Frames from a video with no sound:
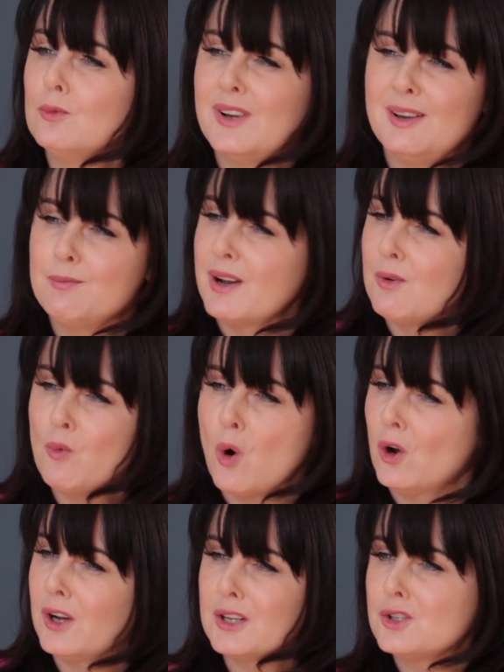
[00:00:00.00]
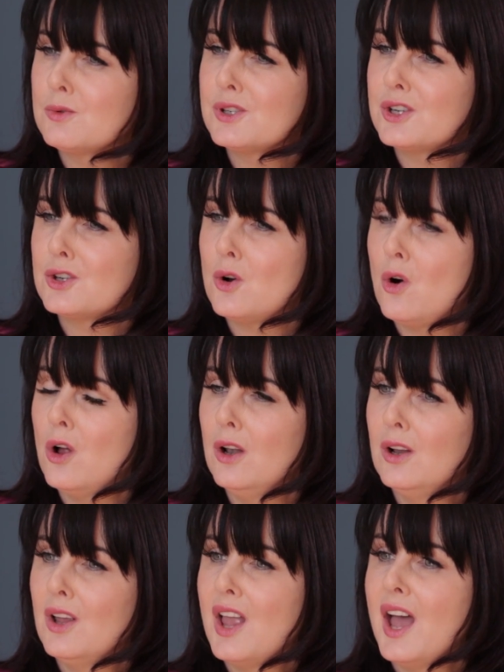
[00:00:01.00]
really bring work into it at
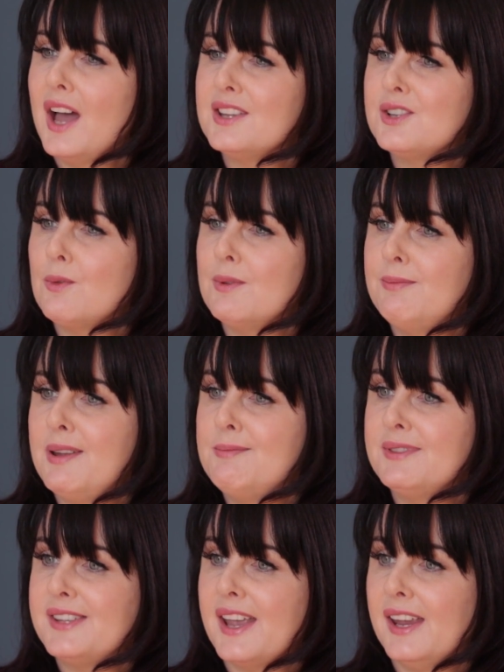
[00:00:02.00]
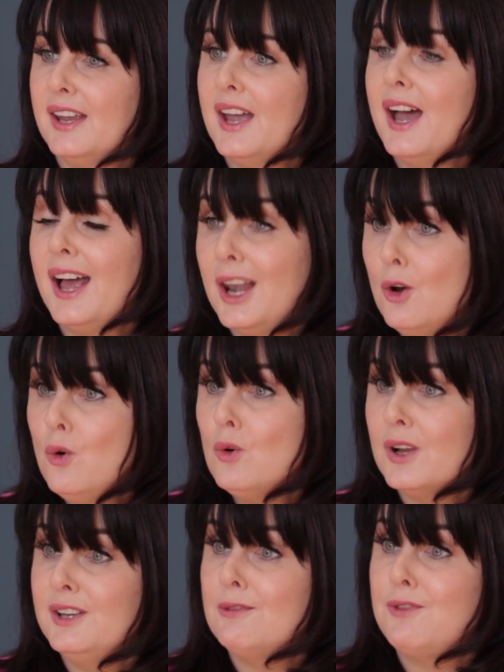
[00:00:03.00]
all. And so when people say, hello,
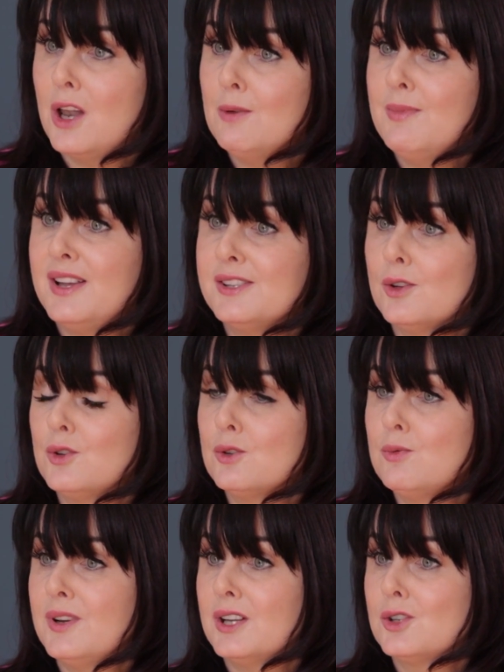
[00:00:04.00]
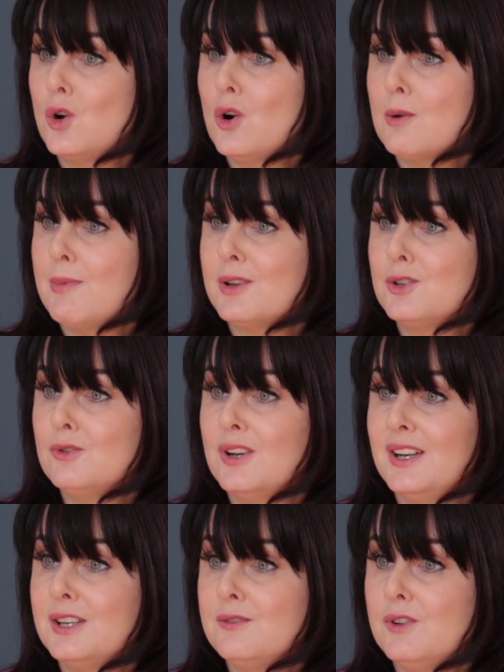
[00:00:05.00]
can you follow me so that we can talk about doing
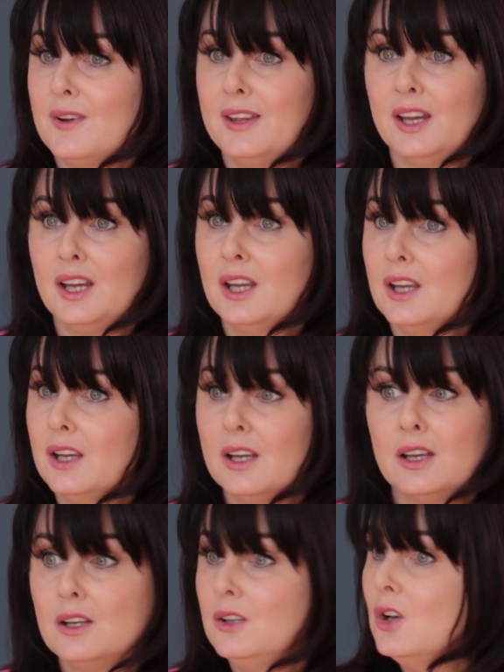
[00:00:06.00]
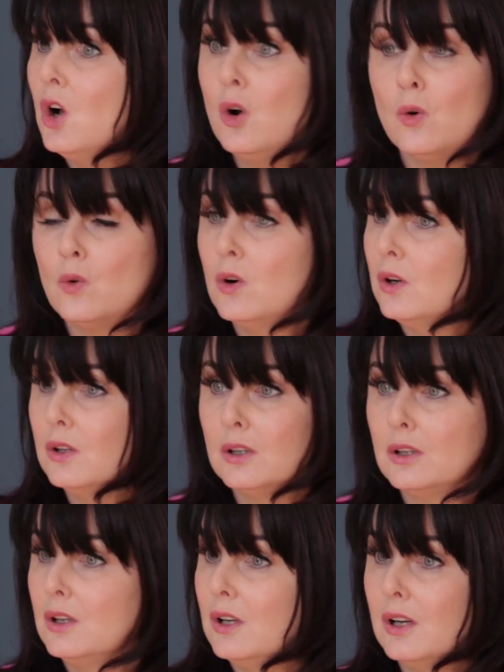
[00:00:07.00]
an interview? I think, no.
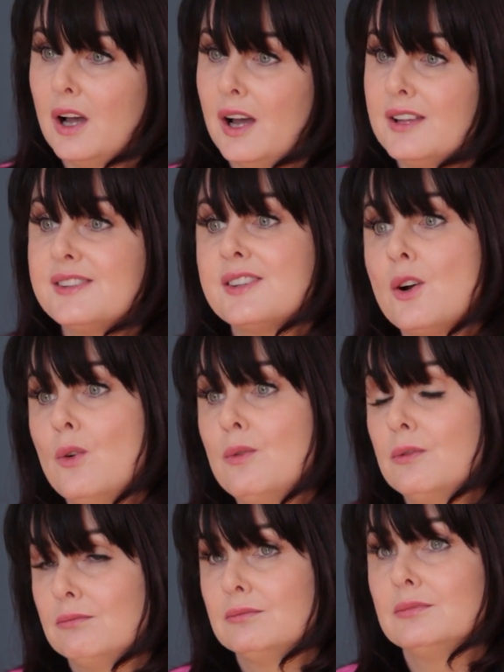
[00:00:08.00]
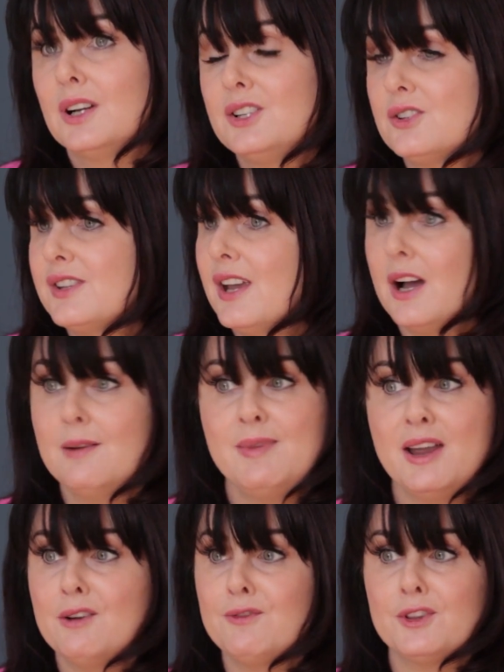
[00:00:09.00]
Yeah. And so I just say, I'm
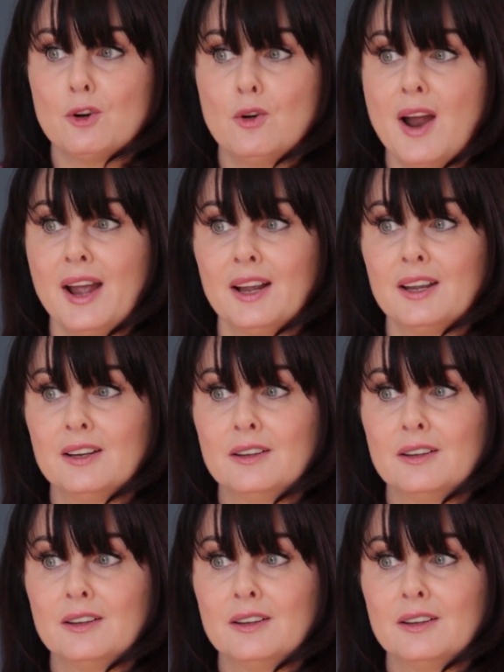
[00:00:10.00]
here for the crack.